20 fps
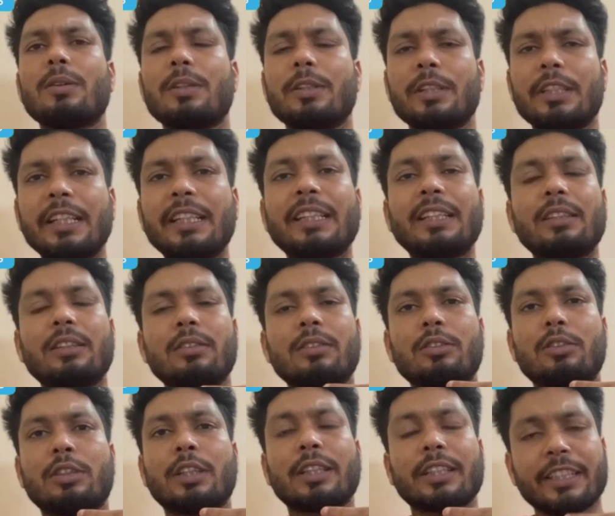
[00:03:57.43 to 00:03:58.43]

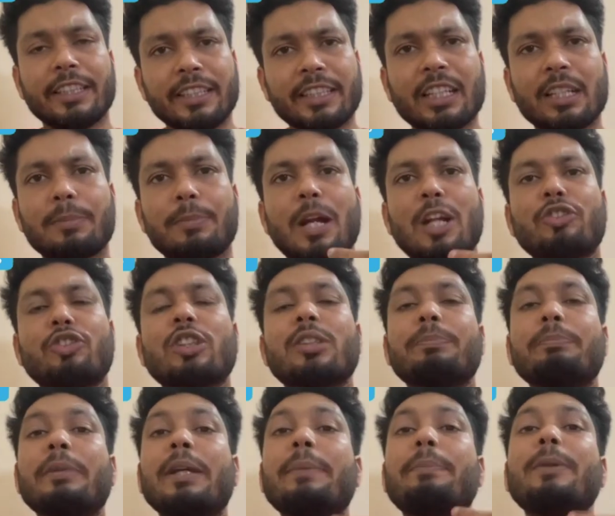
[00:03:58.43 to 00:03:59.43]
The clinical branches
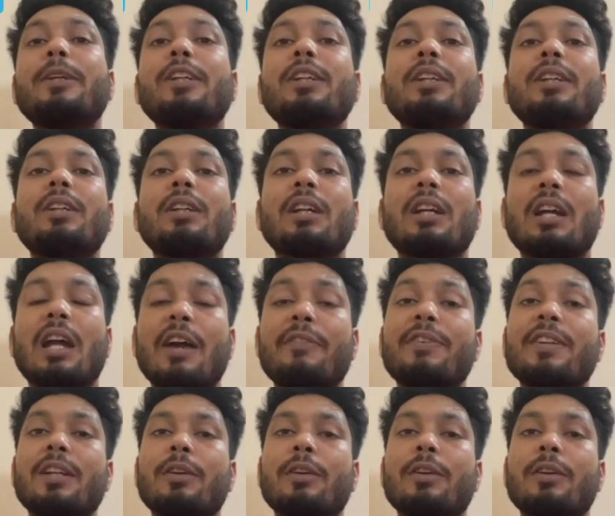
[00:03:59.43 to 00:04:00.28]
may be might